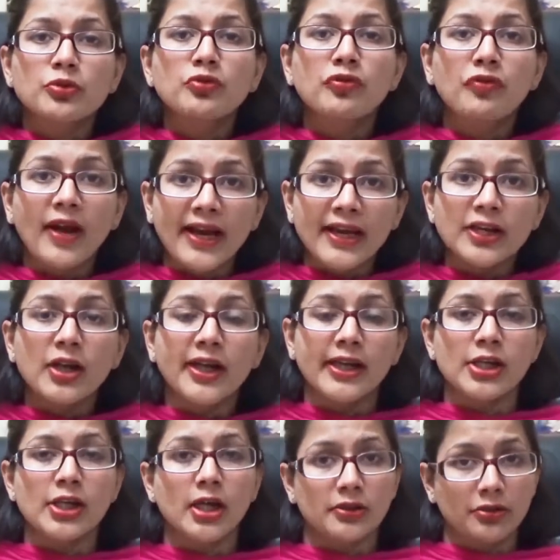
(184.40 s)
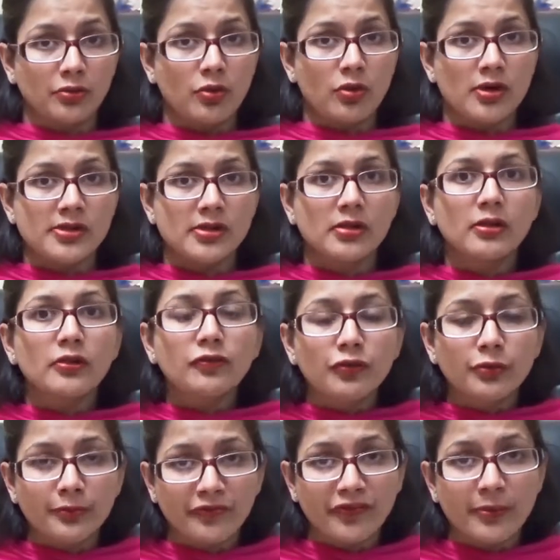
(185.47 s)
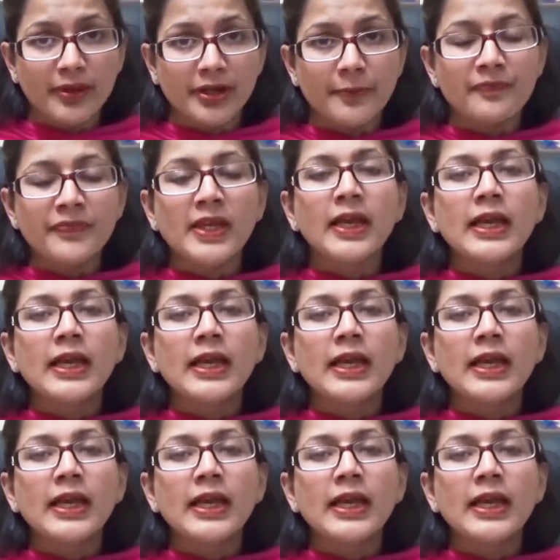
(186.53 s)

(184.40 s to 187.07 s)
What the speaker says: to find any other cause in the women.